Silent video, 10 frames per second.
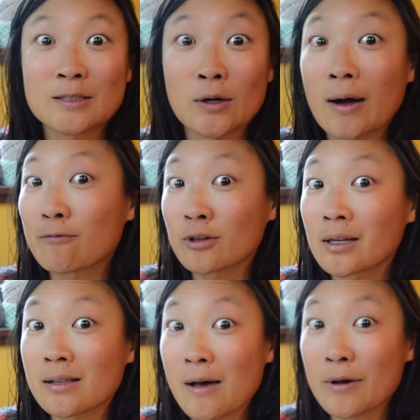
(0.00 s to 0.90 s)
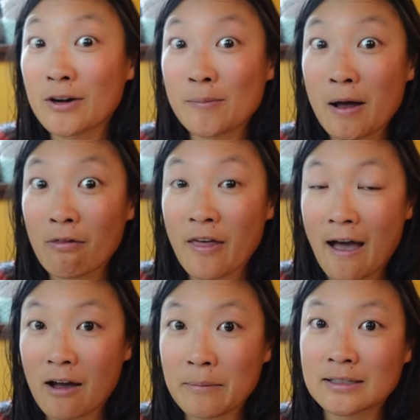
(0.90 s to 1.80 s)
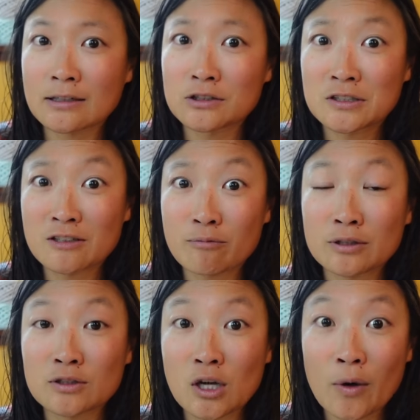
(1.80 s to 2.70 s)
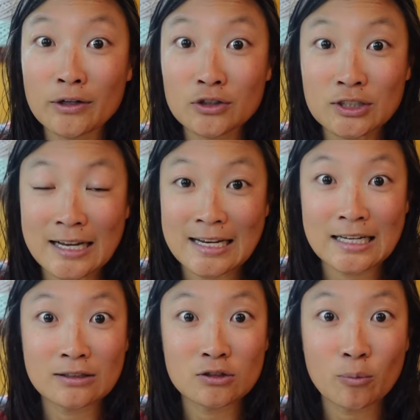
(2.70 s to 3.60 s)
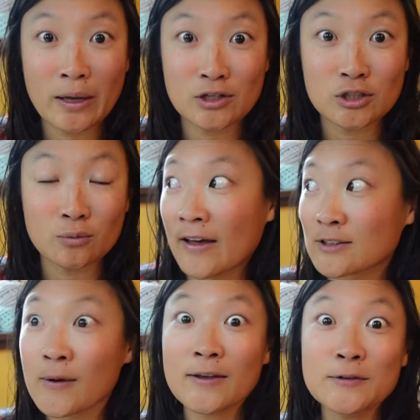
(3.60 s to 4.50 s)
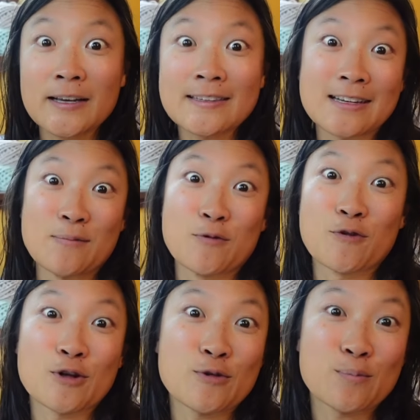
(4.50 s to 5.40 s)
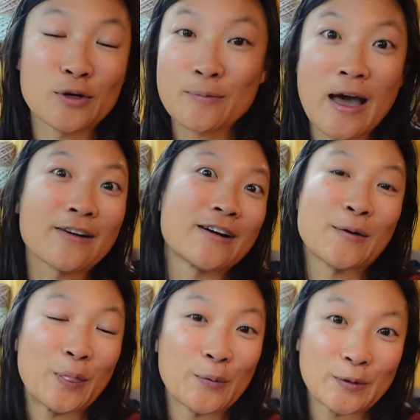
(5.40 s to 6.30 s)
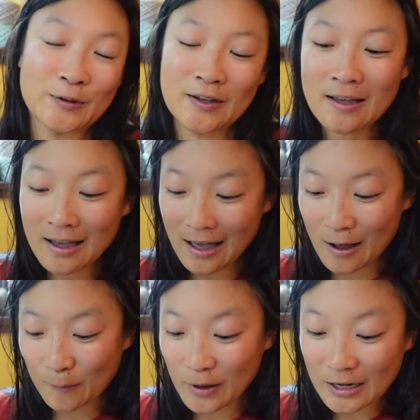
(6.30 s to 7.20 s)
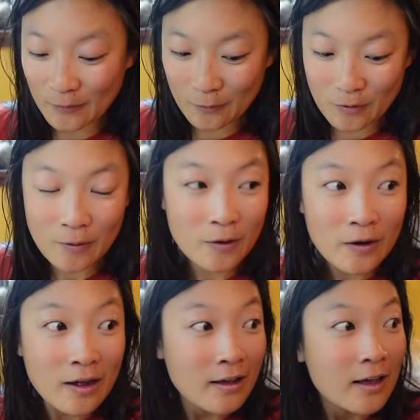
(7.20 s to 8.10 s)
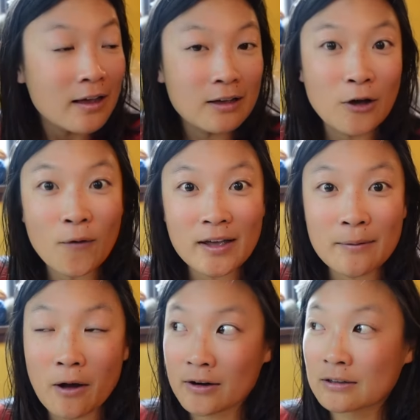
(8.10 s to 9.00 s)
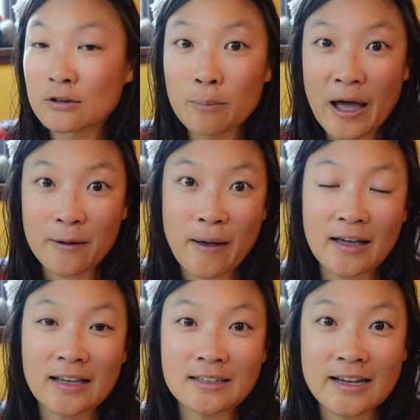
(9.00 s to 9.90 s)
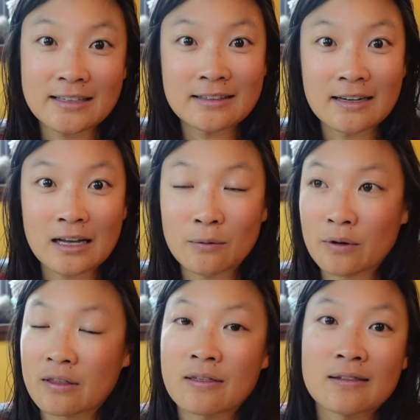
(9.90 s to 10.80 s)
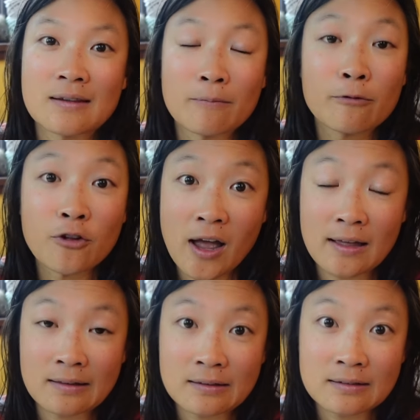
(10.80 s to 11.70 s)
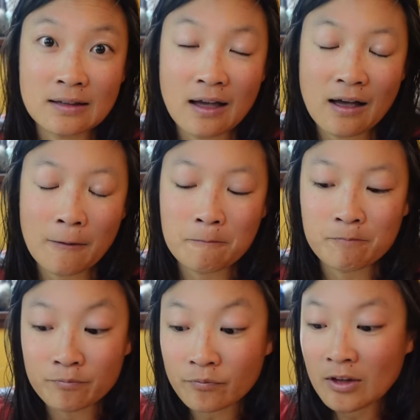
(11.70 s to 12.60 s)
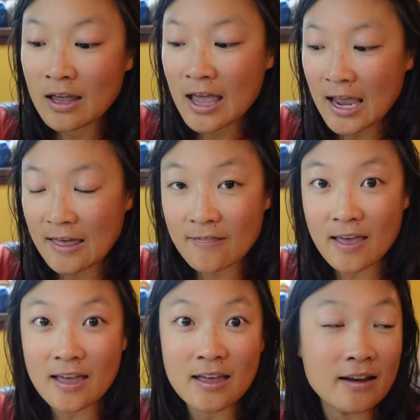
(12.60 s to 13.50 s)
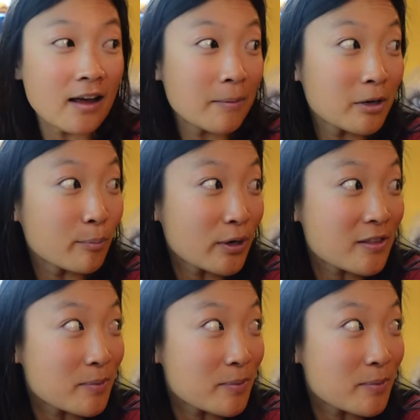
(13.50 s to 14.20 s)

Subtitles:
so I'm feeling a lot better about that. My testers have been so understanding and so patient. That's why you test knit before you put a pattern out in the world. But anyway, we're going on a little backpacking night tonight with some friends. And then I'm gonna bring the